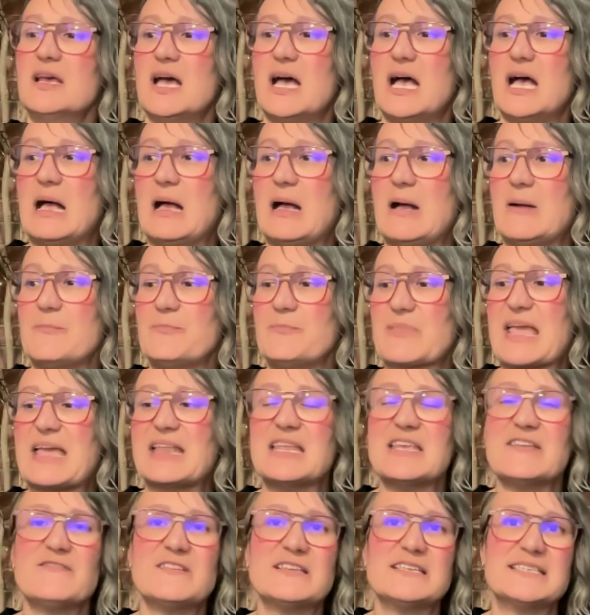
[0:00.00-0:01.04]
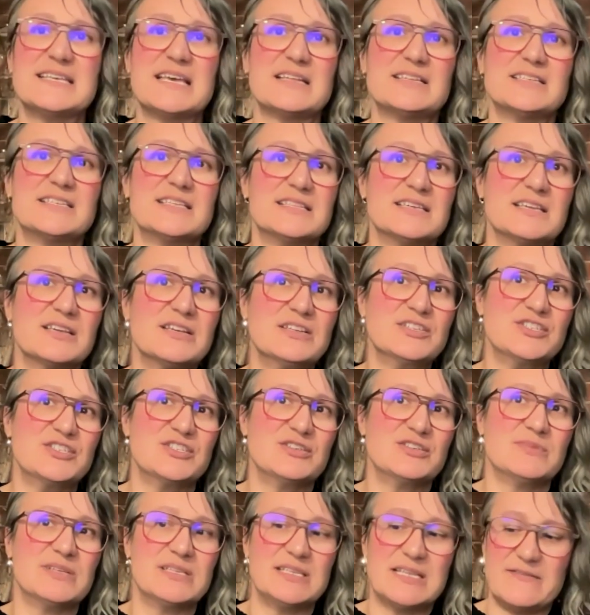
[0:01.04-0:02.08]
and even down to the
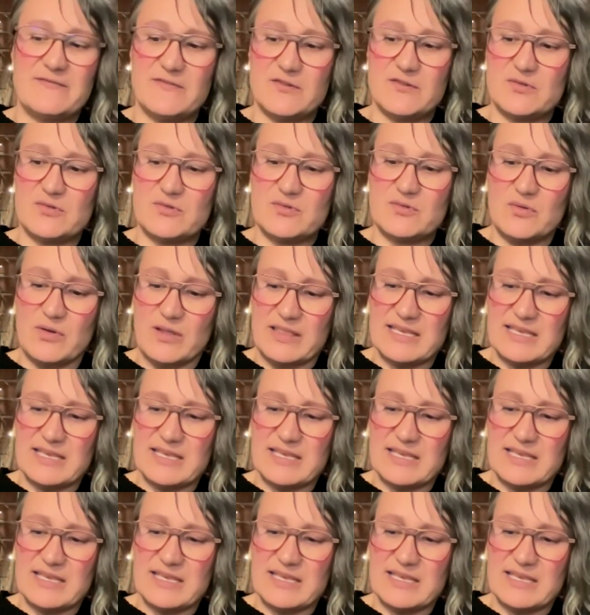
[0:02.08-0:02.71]
consumer level.